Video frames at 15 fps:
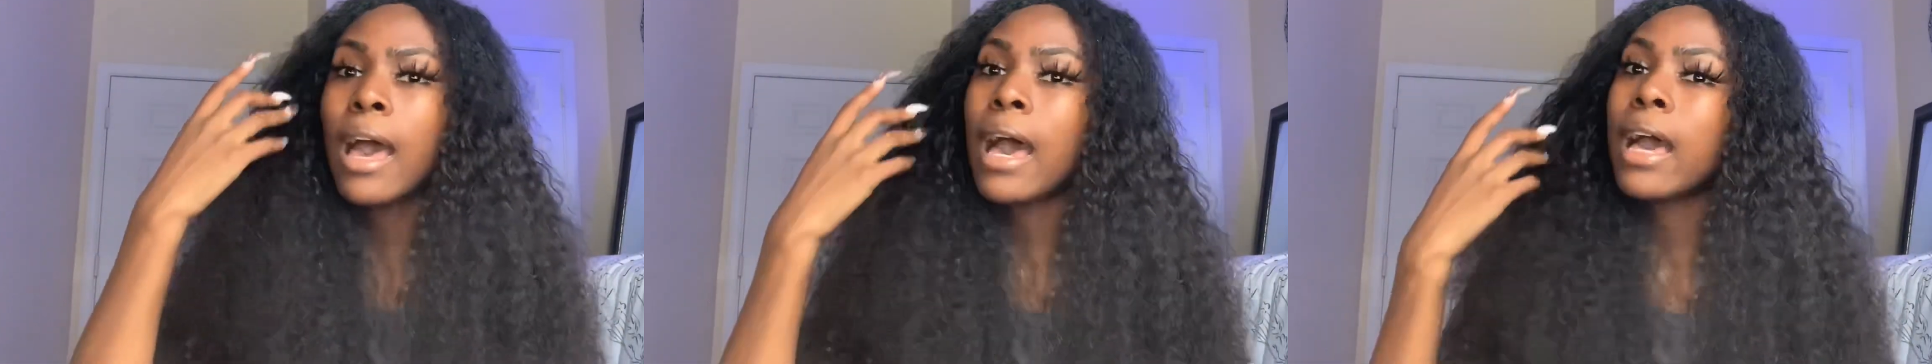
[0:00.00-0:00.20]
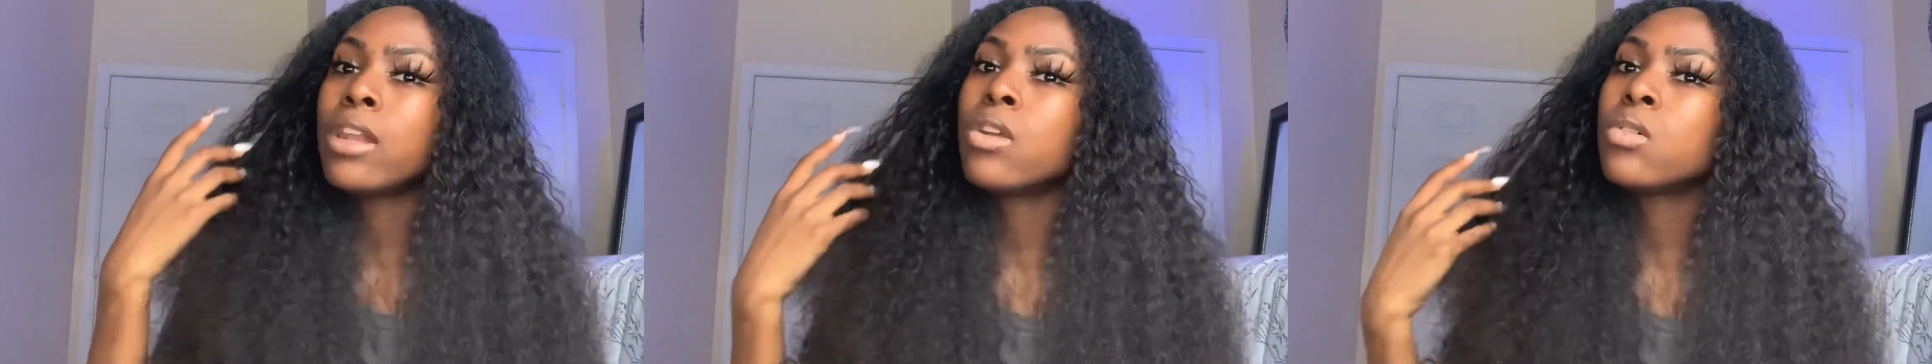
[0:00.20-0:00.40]

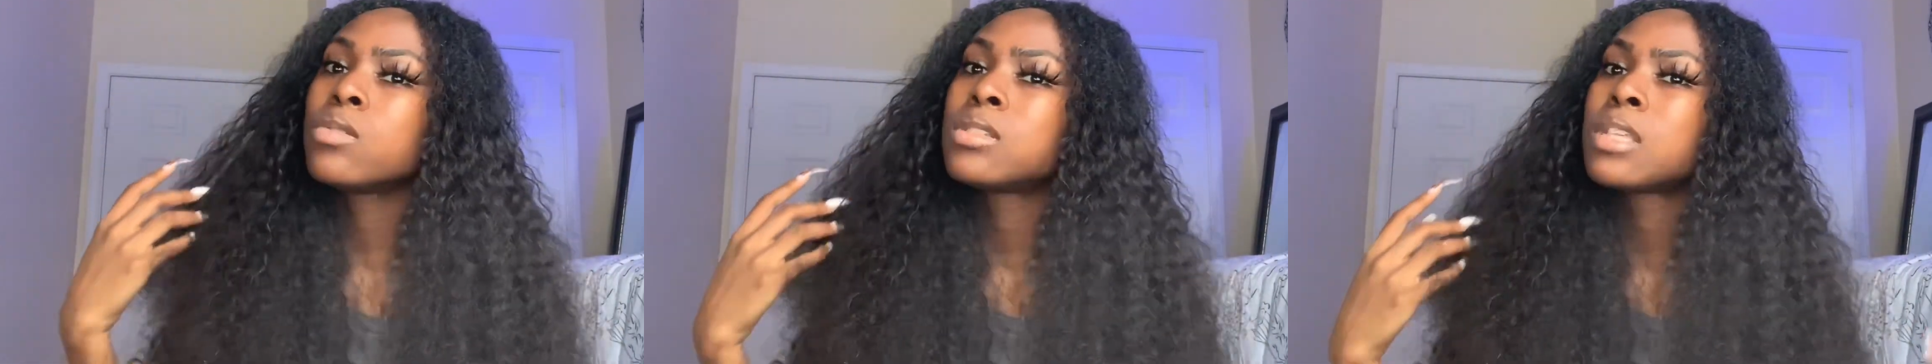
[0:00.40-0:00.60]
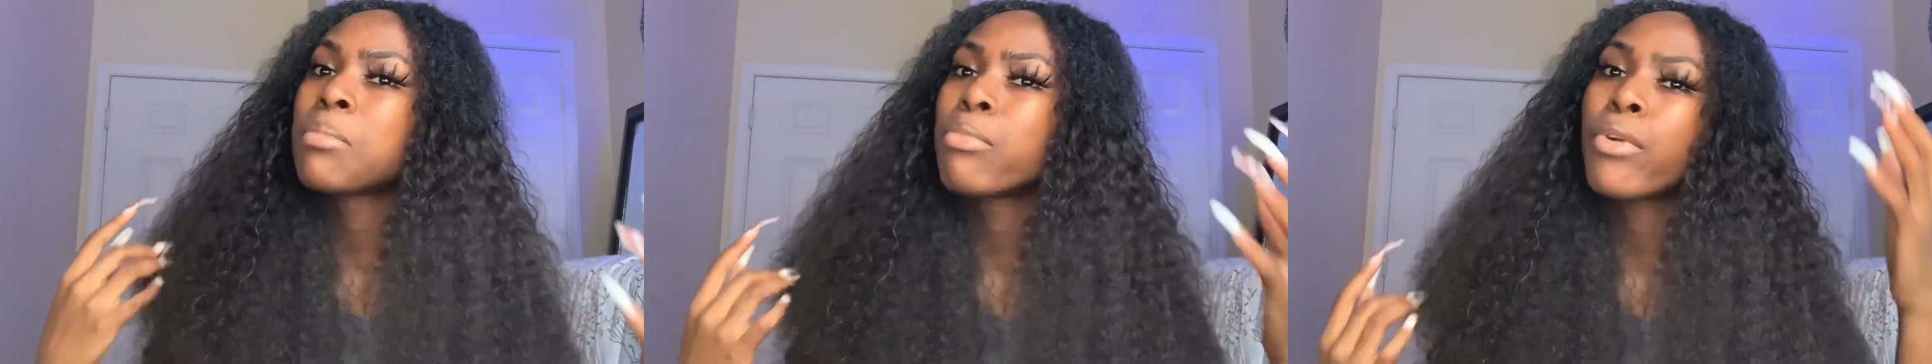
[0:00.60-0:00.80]
I don't
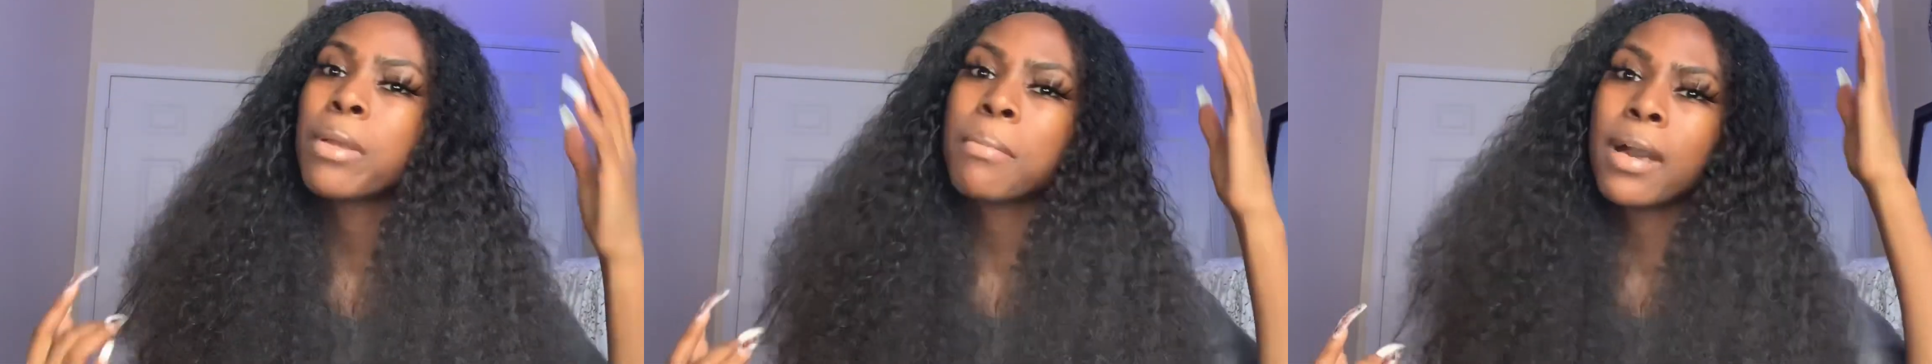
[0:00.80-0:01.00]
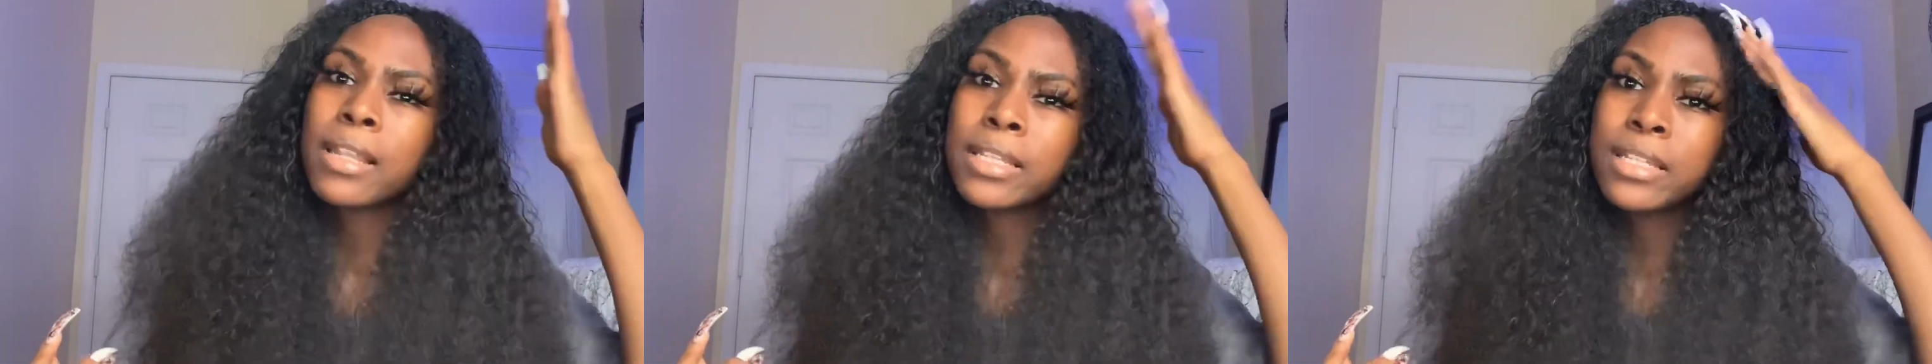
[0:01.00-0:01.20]

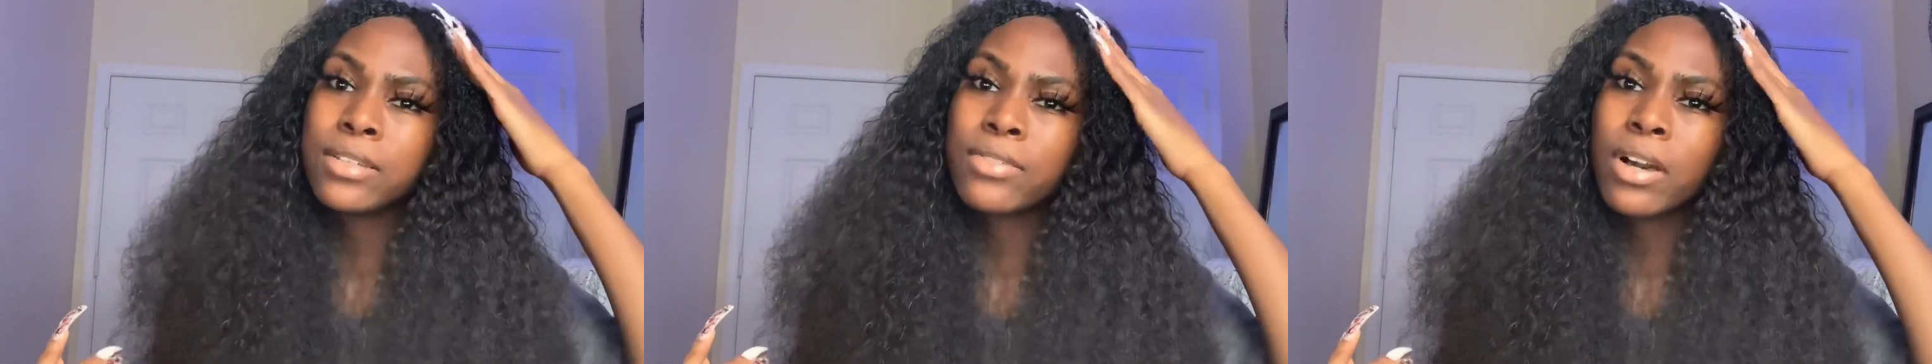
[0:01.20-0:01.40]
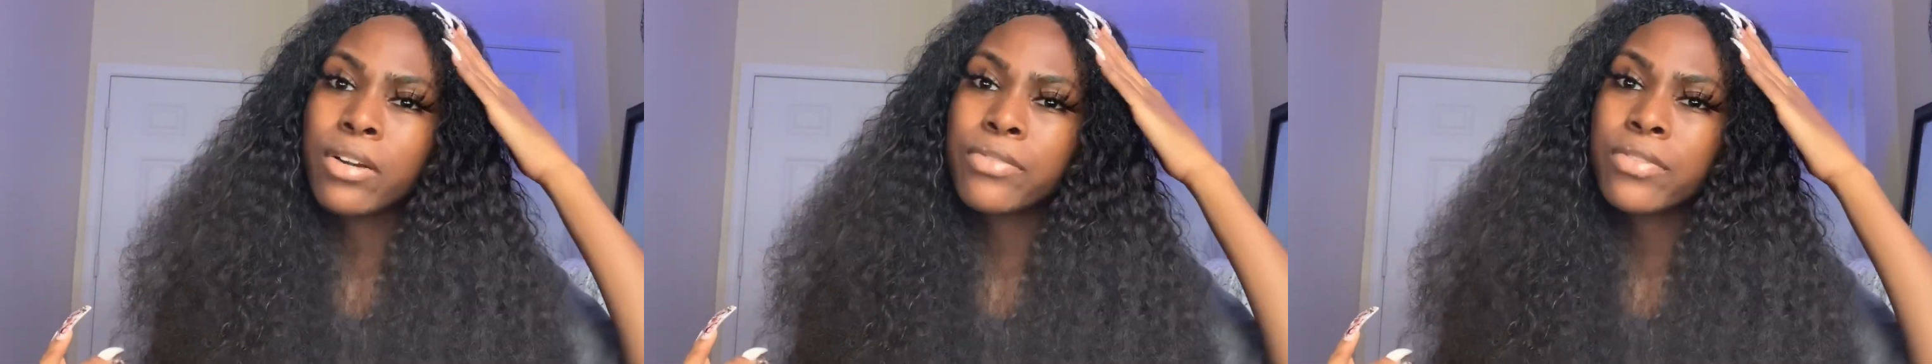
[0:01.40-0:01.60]
separate my
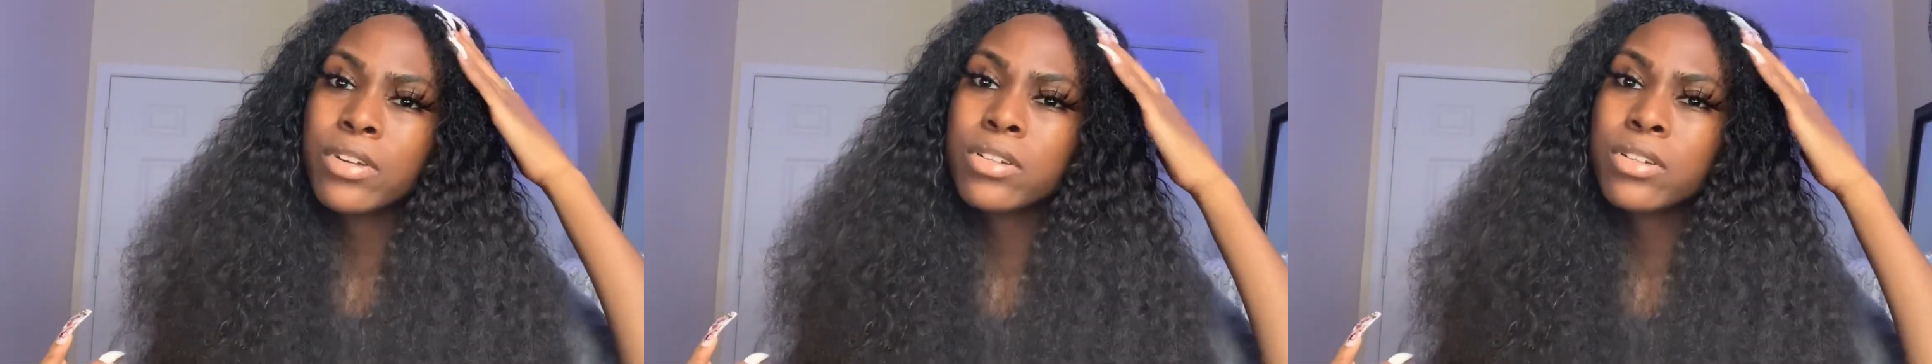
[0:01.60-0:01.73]
leave out